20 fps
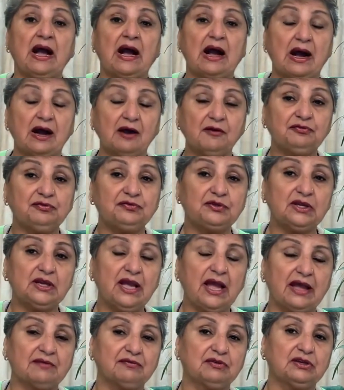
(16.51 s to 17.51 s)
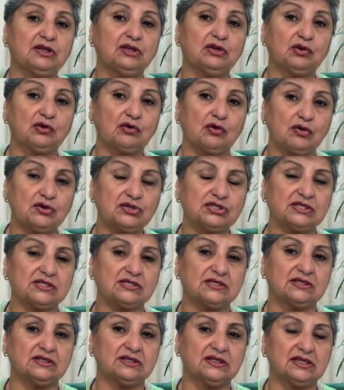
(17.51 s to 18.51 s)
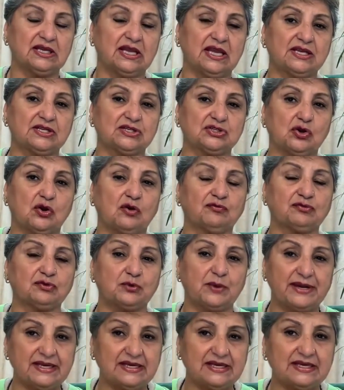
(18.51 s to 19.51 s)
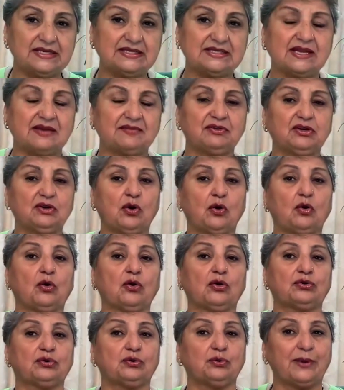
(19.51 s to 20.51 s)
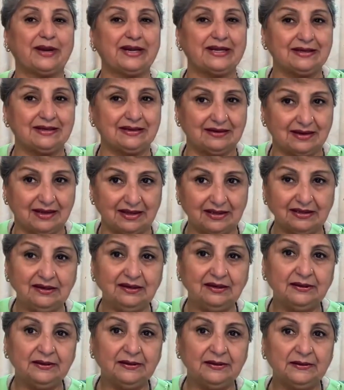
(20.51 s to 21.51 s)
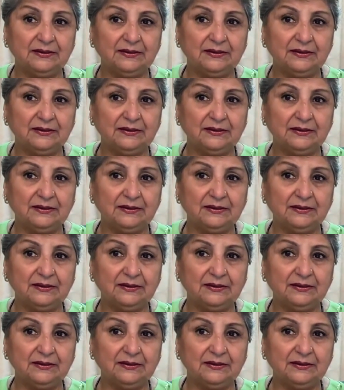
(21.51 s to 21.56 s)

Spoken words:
After having crossed the age of 27 or 29,